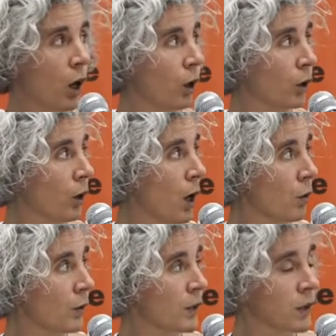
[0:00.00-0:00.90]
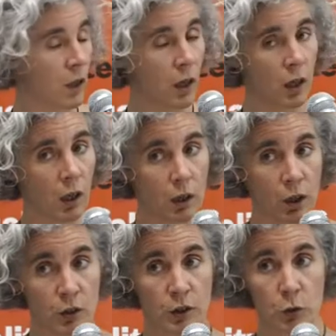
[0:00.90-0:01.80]
on how this
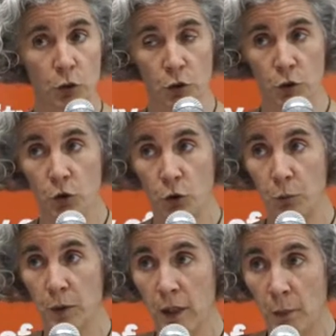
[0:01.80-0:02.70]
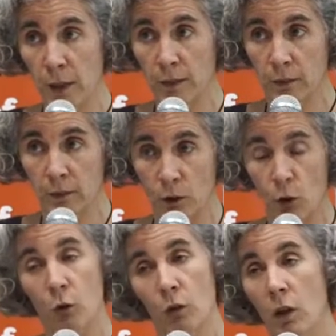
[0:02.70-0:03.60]
constitution should be amended.
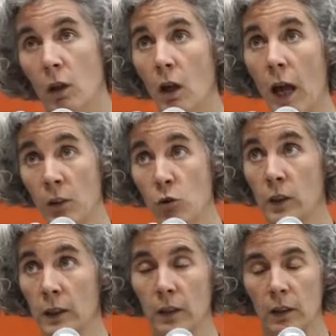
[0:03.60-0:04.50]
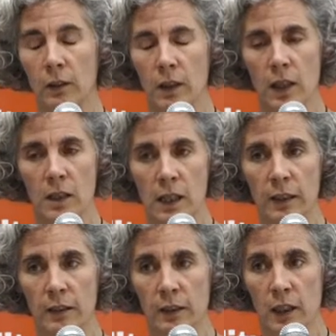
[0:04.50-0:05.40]
Or actually, in the
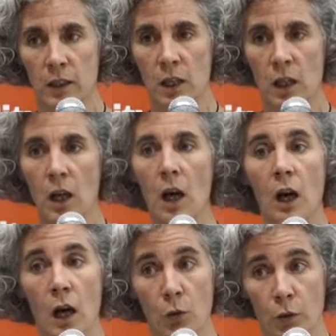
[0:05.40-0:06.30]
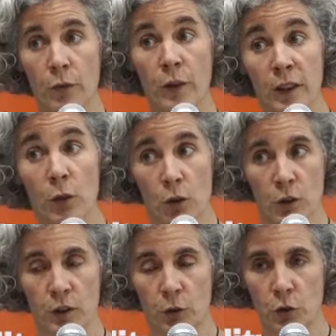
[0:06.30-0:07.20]
Icelandic case, how the new
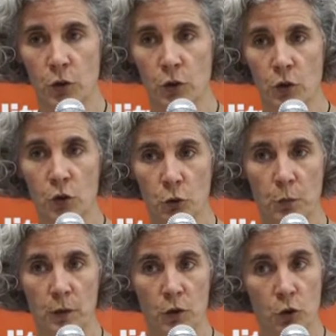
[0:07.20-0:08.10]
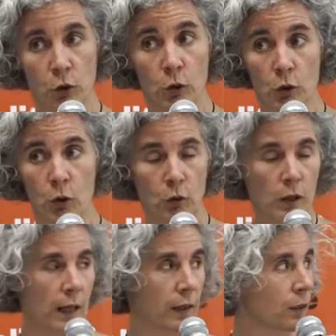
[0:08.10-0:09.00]
constitution should look
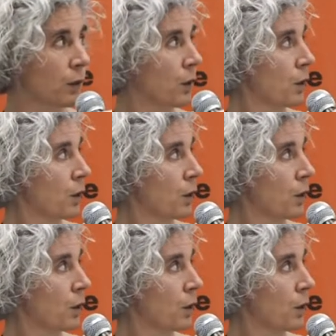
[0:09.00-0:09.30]
like.